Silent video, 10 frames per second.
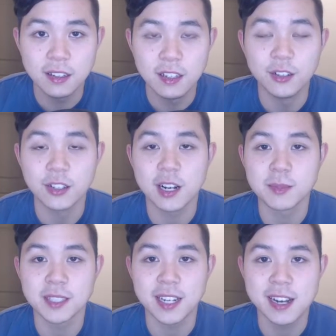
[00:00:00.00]
There
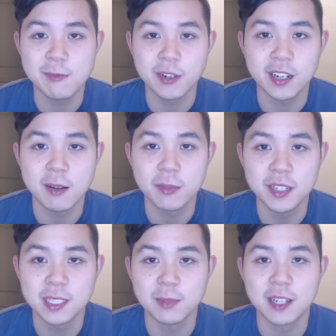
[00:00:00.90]
comes a time when a
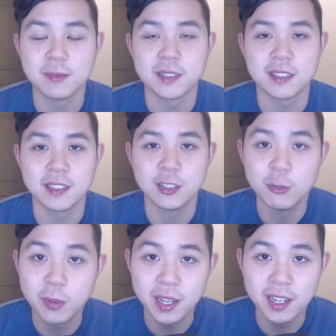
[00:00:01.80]
company just becomes
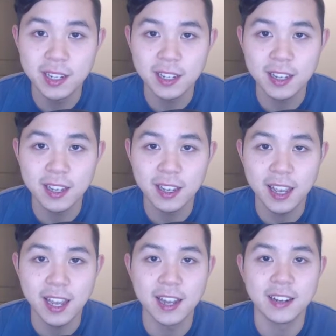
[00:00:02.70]
too big
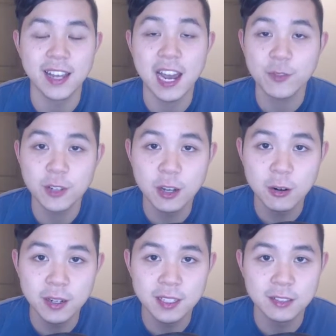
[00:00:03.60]
and they have to
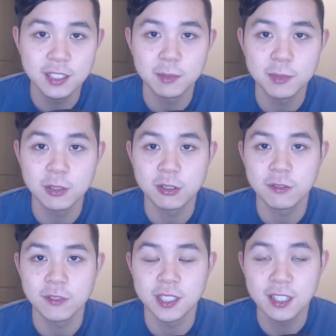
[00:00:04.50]
go into some sort
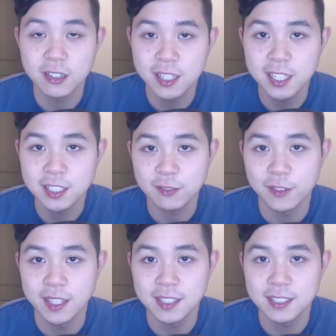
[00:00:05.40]
of consolidation
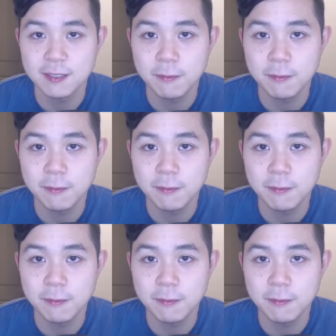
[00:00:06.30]
phase.